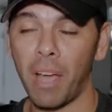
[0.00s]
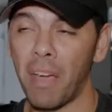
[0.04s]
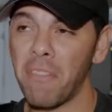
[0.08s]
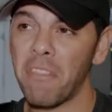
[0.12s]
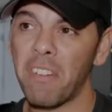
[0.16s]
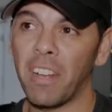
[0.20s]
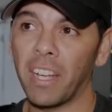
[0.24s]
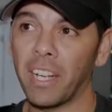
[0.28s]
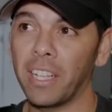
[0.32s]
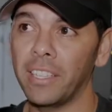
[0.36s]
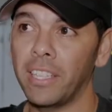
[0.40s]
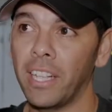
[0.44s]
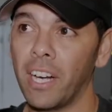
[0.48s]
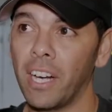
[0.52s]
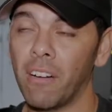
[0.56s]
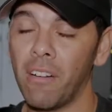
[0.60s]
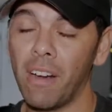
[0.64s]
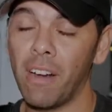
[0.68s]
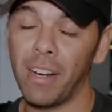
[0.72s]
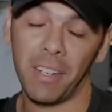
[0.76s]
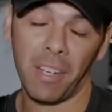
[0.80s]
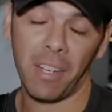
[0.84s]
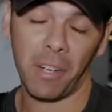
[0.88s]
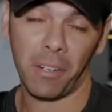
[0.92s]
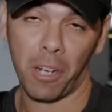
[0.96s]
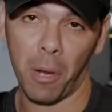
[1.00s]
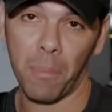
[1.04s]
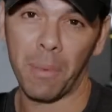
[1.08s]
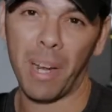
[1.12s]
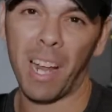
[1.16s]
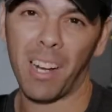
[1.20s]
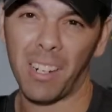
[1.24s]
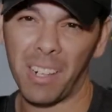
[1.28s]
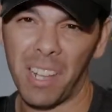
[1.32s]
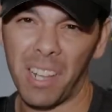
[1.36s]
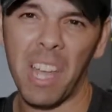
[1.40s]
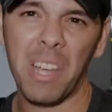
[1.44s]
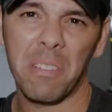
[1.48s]
I feel like I did all right. Coming
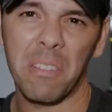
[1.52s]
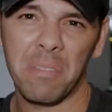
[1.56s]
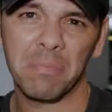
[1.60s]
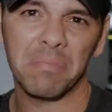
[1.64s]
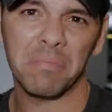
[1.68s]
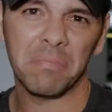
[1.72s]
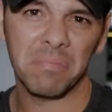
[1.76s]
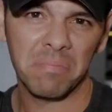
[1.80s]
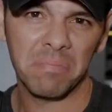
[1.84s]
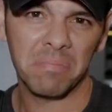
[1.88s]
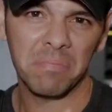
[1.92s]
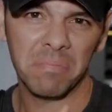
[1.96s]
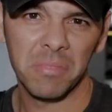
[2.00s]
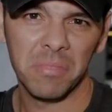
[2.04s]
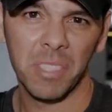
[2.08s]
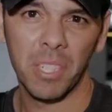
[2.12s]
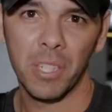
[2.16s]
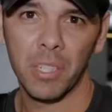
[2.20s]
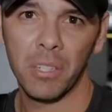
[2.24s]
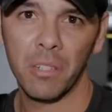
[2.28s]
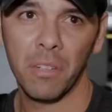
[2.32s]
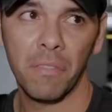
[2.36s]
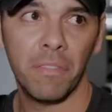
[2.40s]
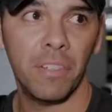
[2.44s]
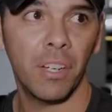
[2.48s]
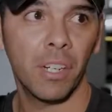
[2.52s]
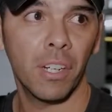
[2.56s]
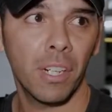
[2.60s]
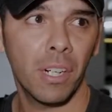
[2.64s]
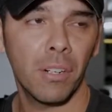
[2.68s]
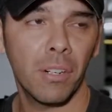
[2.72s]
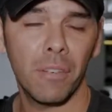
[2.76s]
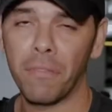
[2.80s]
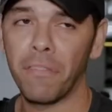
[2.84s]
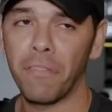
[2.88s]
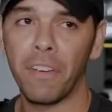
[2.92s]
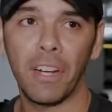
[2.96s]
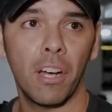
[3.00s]
out alive, feel good,
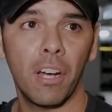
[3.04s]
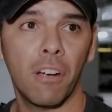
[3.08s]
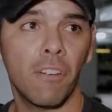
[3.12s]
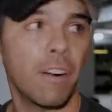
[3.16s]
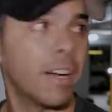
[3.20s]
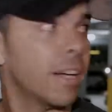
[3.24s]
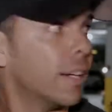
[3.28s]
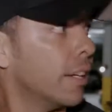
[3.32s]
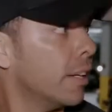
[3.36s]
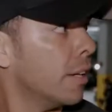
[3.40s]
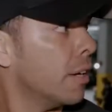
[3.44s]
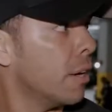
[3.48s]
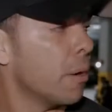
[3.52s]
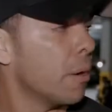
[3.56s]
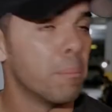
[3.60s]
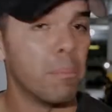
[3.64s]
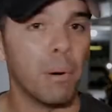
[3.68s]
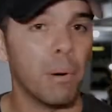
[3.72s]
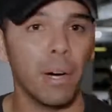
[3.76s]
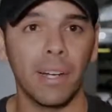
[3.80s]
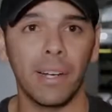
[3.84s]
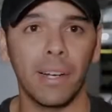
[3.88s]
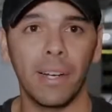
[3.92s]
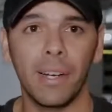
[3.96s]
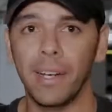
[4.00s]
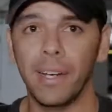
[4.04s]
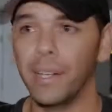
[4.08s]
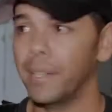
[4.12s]
felt all right. But